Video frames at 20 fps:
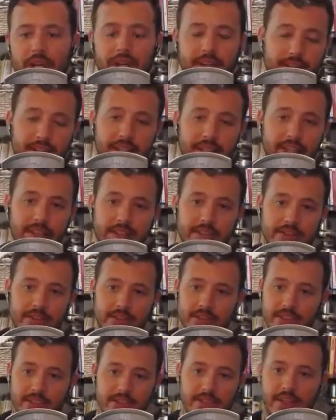I think he is
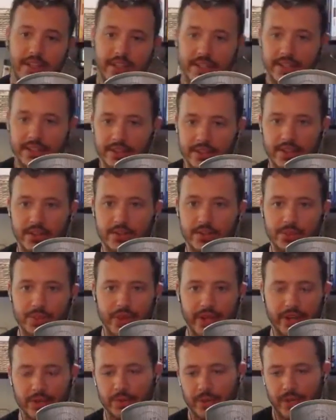an exciting young
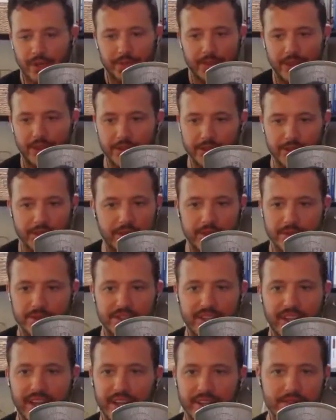player, but I mean, they're
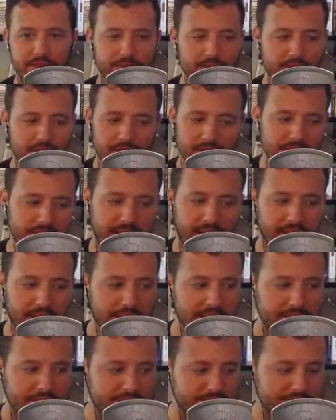stacked for
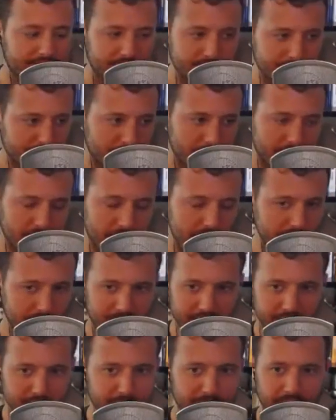talent and,
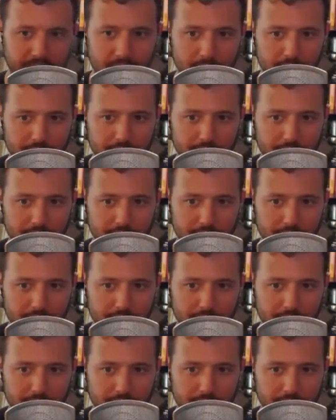next man up.